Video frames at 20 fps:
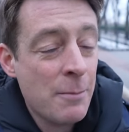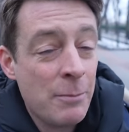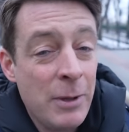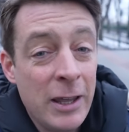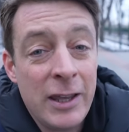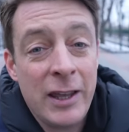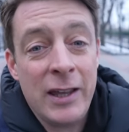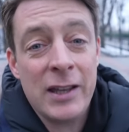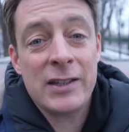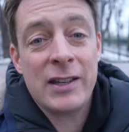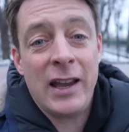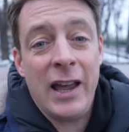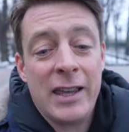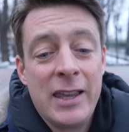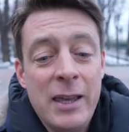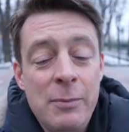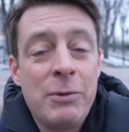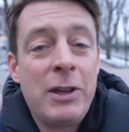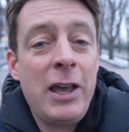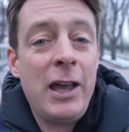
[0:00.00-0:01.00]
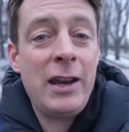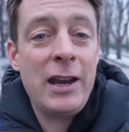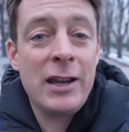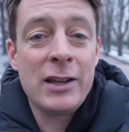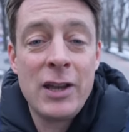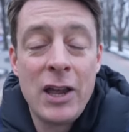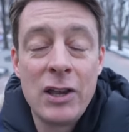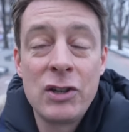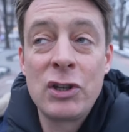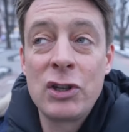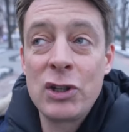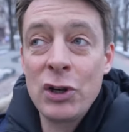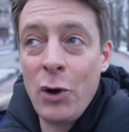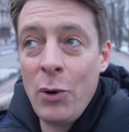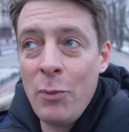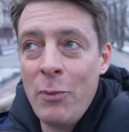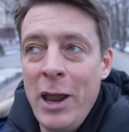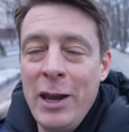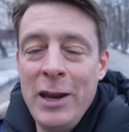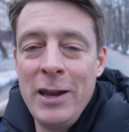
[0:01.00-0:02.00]
because I keep getting
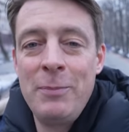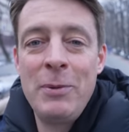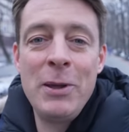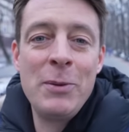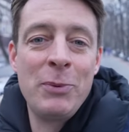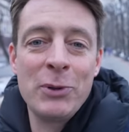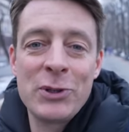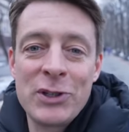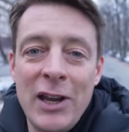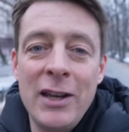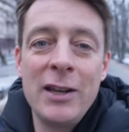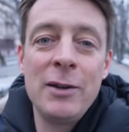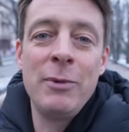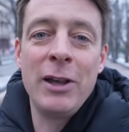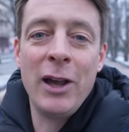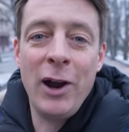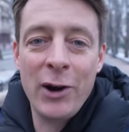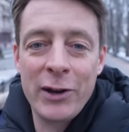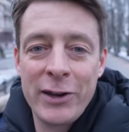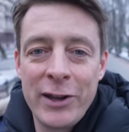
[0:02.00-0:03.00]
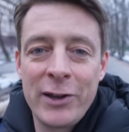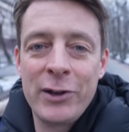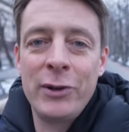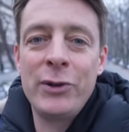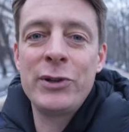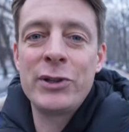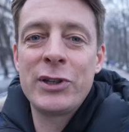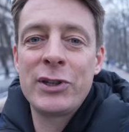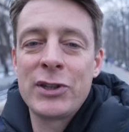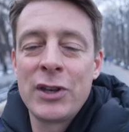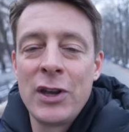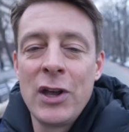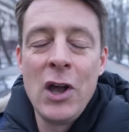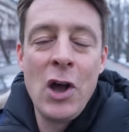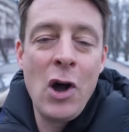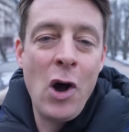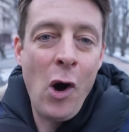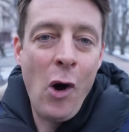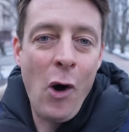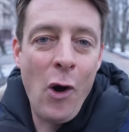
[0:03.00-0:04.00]
so many people sending me articles
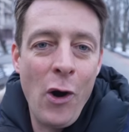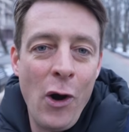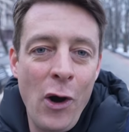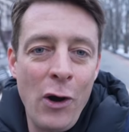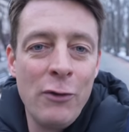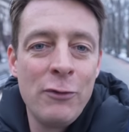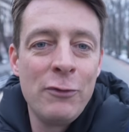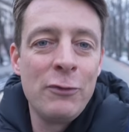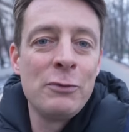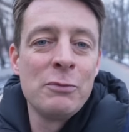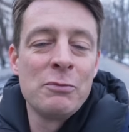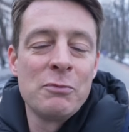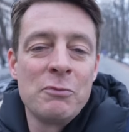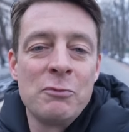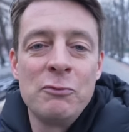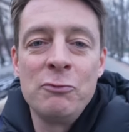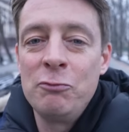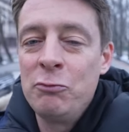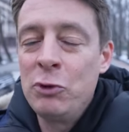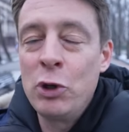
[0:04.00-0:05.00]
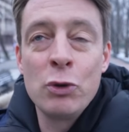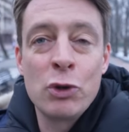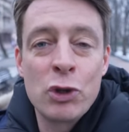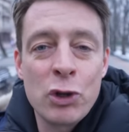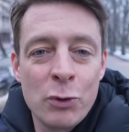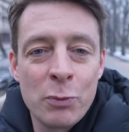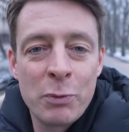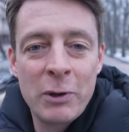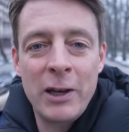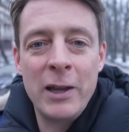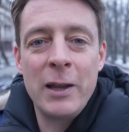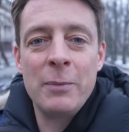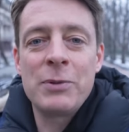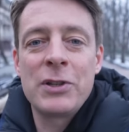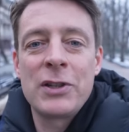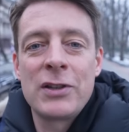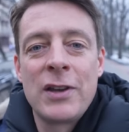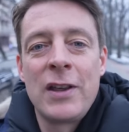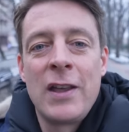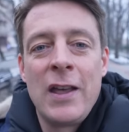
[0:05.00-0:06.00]
or YouTube
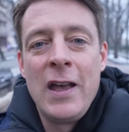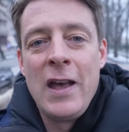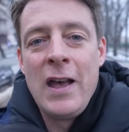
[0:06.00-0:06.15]
clips